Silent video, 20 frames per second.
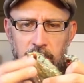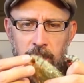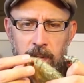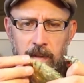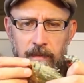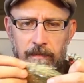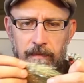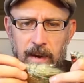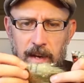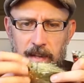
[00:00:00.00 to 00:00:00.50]

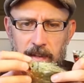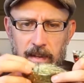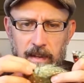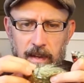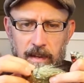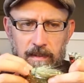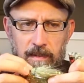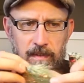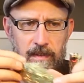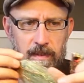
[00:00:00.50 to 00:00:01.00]
in the fact
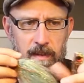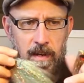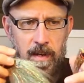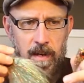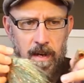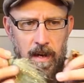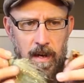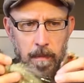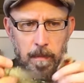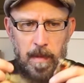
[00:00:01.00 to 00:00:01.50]
that it's
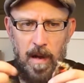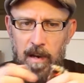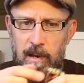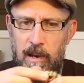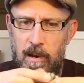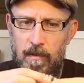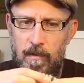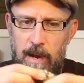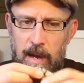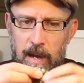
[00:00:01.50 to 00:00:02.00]
a
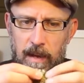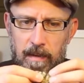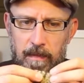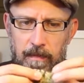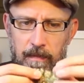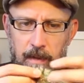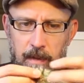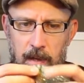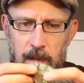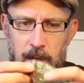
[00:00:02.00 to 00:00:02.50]
bulkier head
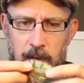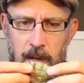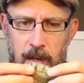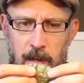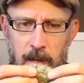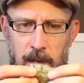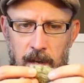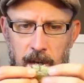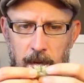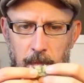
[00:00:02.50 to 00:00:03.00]

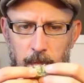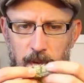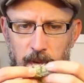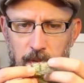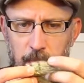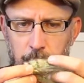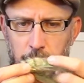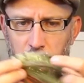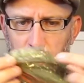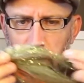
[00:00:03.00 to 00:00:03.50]
and a more
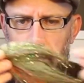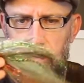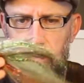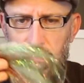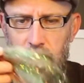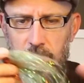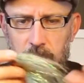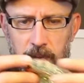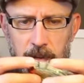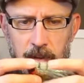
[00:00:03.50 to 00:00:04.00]

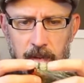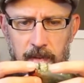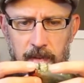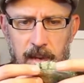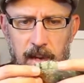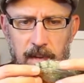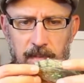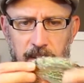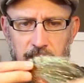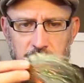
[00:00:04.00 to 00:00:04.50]
sparse
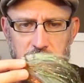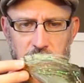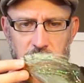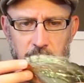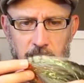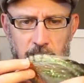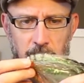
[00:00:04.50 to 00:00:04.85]
tail section,